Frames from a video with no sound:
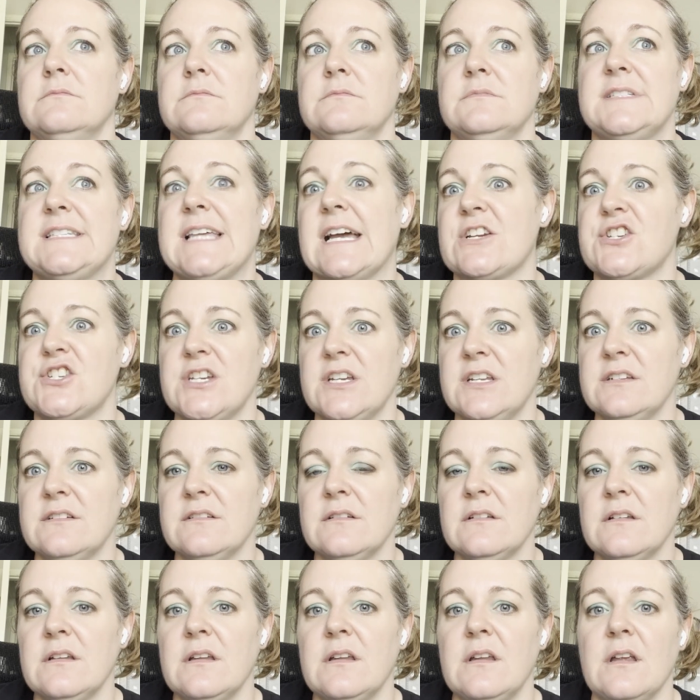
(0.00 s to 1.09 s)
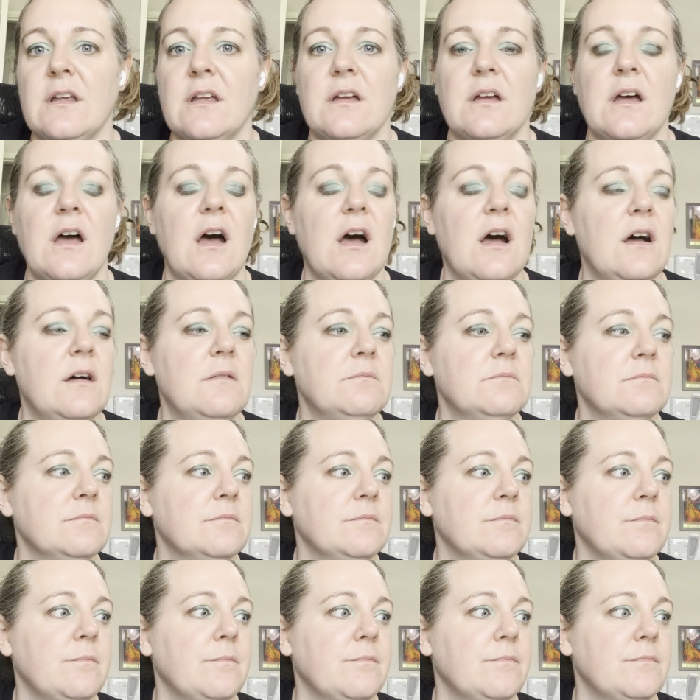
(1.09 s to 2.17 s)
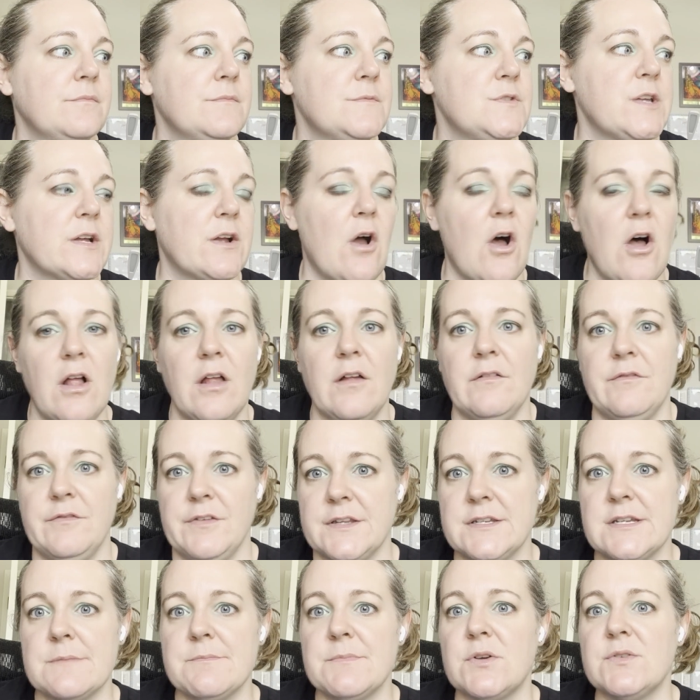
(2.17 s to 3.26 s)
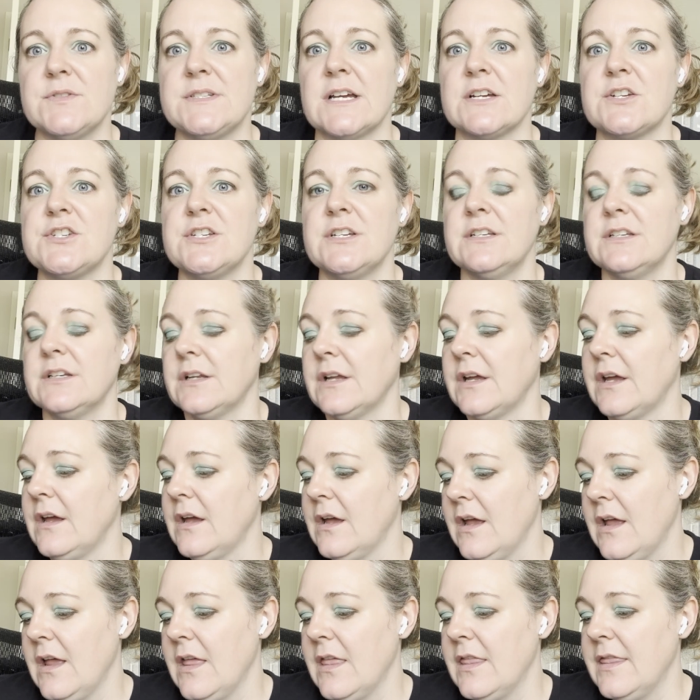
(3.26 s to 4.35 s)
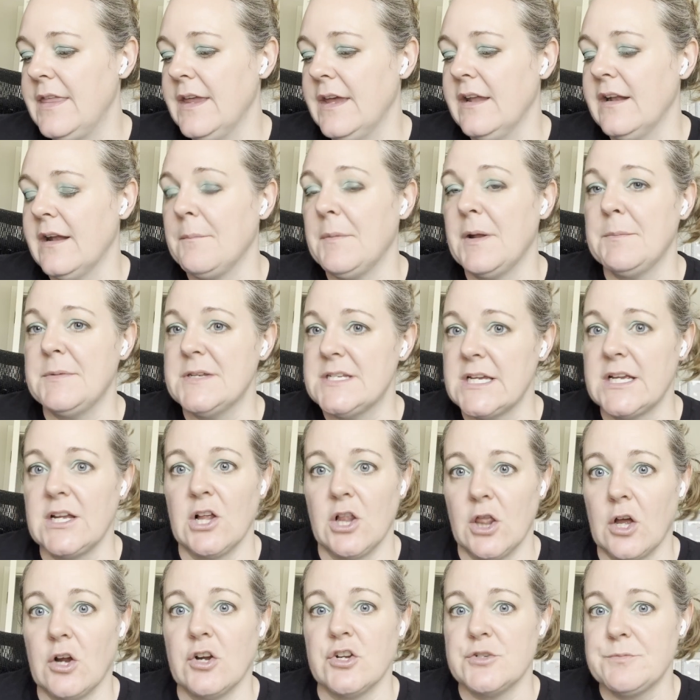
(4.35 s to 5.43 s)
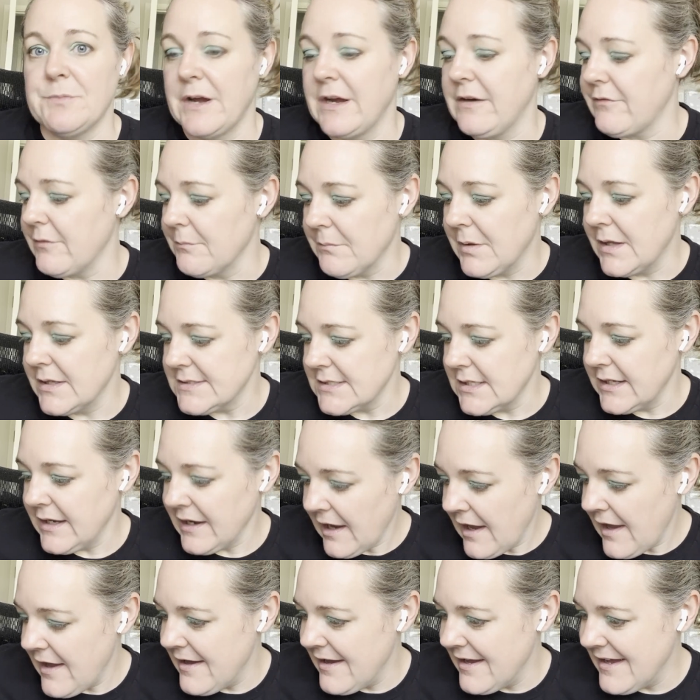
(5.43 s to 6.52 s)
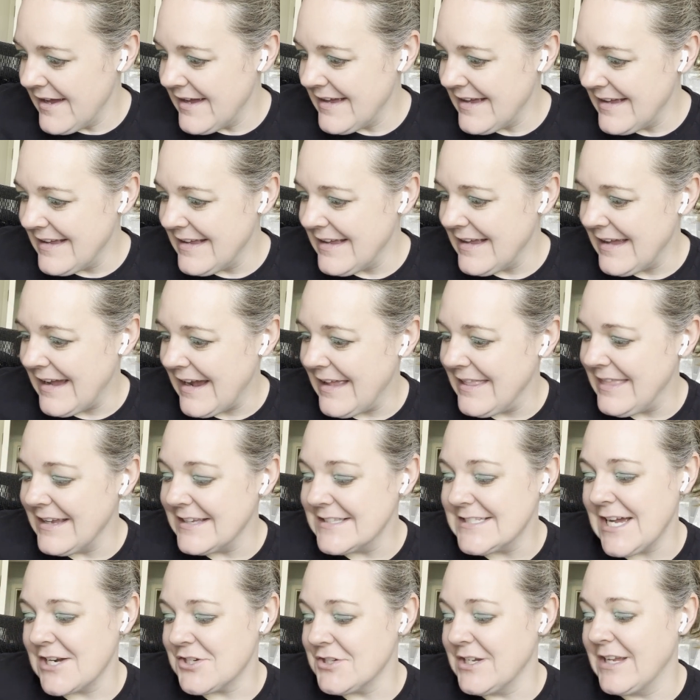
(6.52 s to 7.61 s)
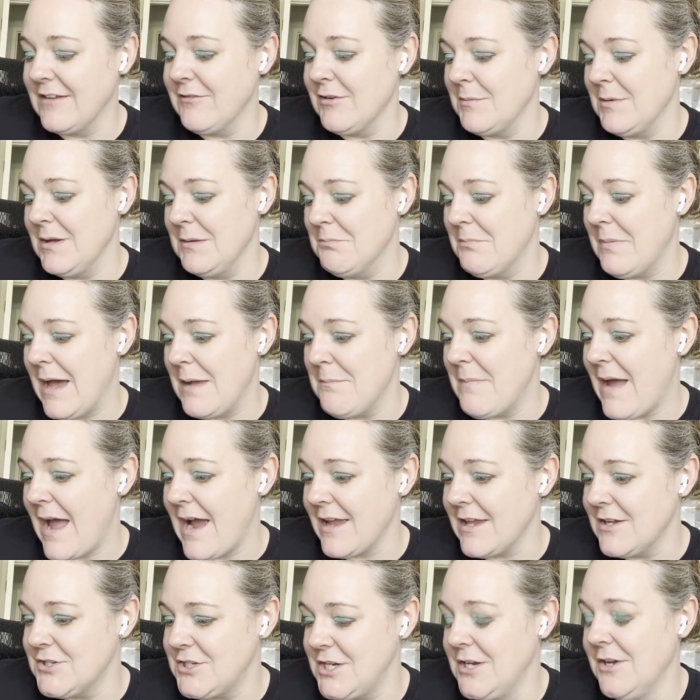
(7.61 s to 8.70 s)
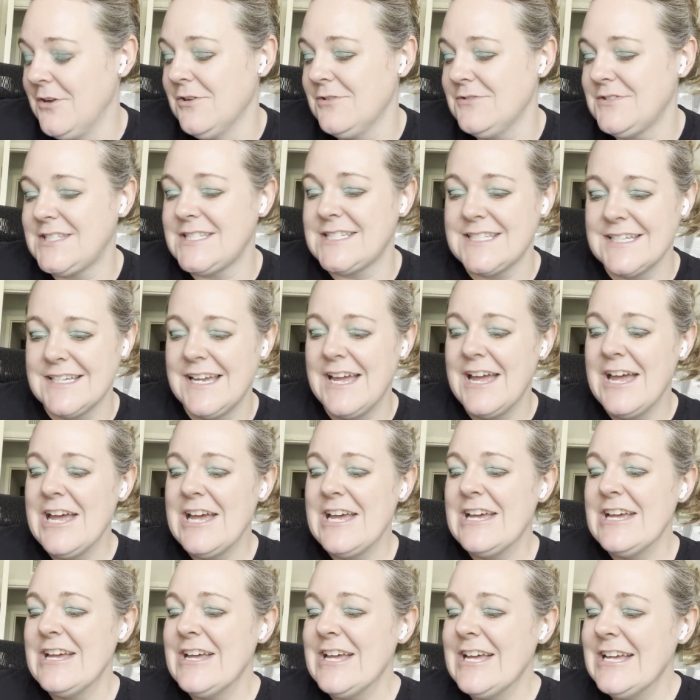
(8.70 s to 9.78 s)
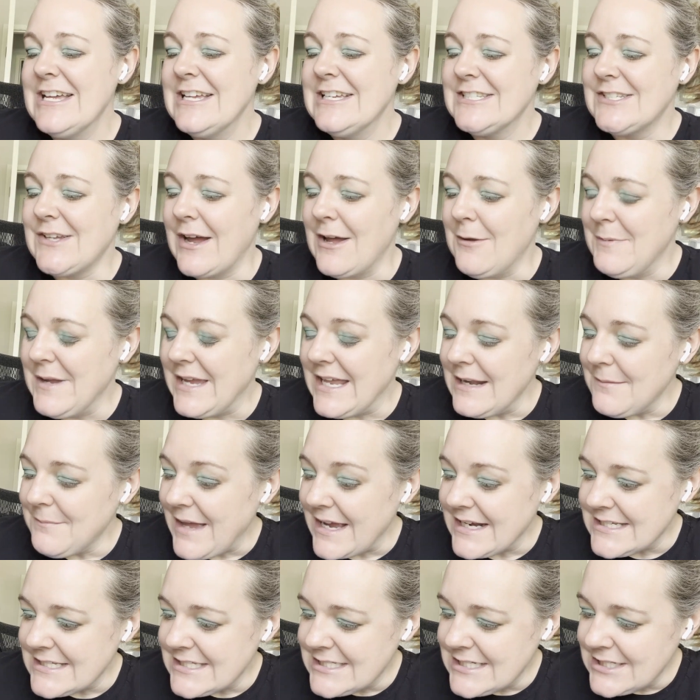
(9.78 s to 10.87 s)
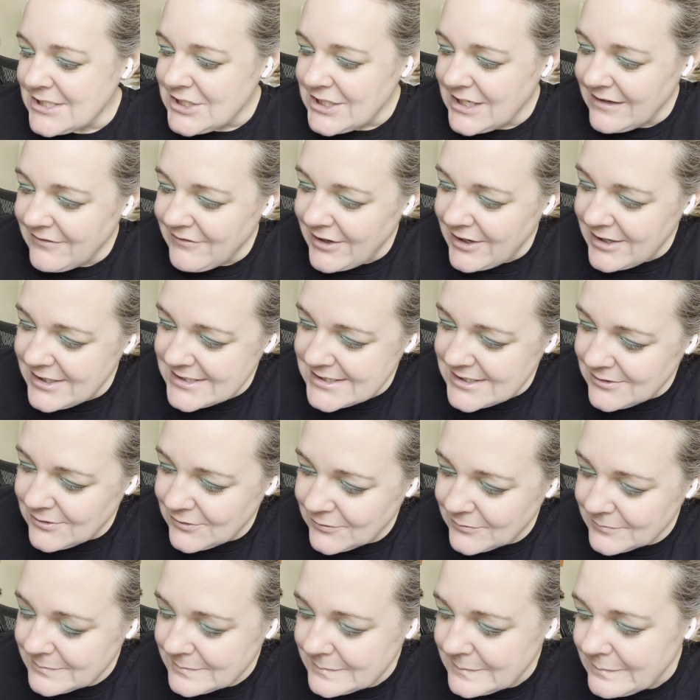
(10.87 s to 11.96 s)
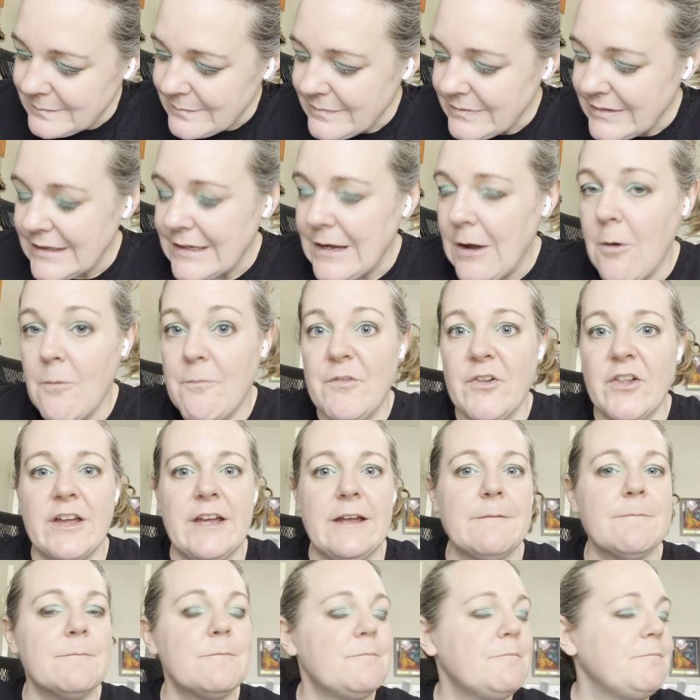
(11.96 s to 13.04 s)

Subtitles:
section, it's like all of the Dumbo section, then I'm going to be taking a large break from puzzling. I think it's actually giving me bad back issues. So I'll be getting back to stitching very soon, hopefully.